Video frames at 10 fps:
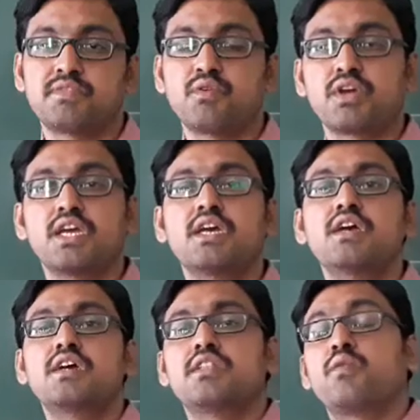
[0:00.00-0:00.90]
Okay,
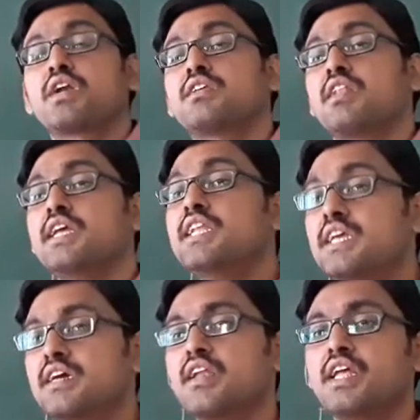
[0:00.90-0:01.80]
the what is
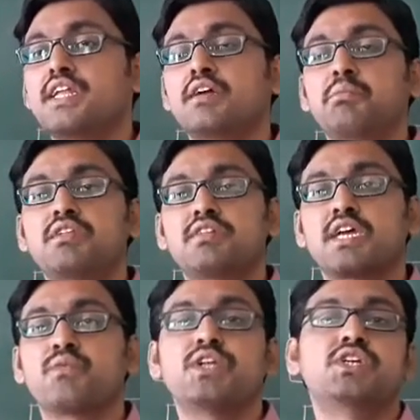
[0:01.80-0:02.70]
linear? Linear means
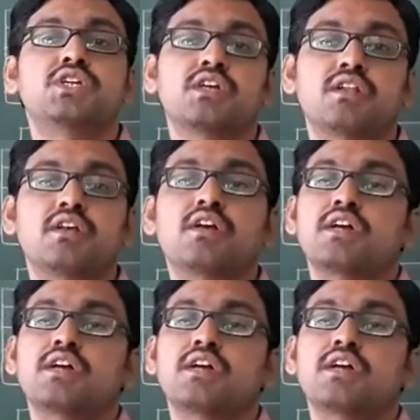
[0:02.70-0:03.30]
sequential.